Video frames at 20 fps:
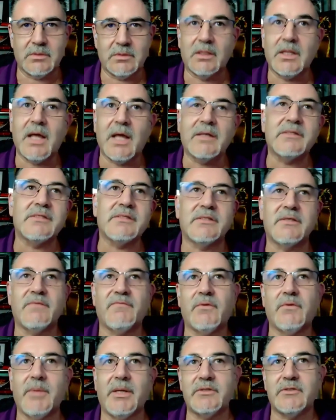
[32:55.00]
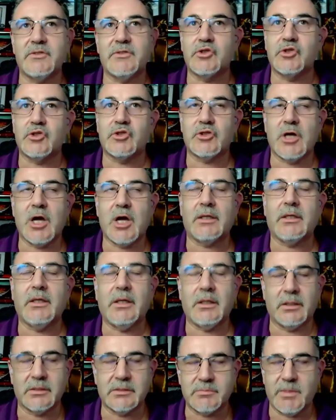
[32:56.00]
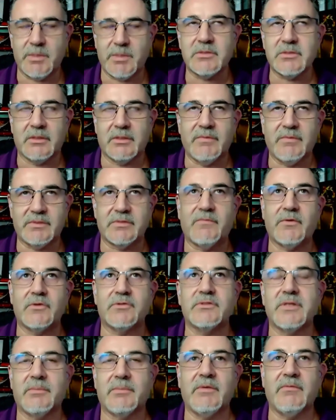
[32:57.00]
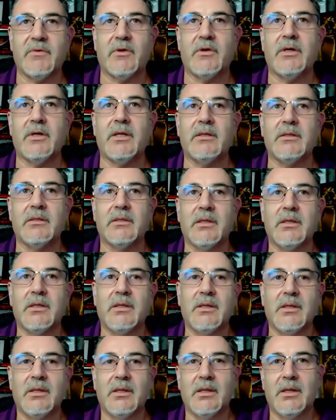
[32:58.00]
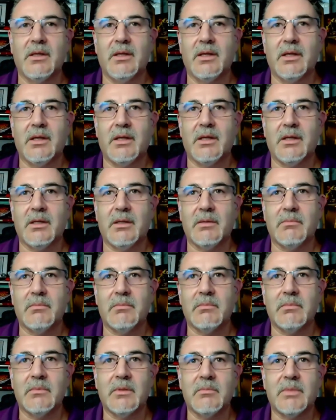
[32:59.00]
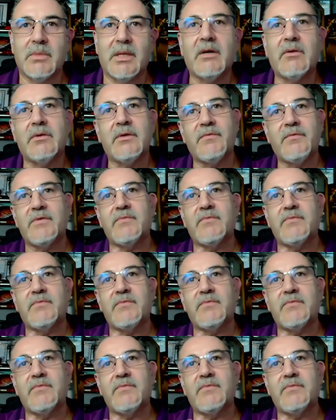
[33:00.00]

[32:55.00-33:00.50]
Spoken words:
a lot of this information is shocking, especially if it's the first time you've heard it. But I don't know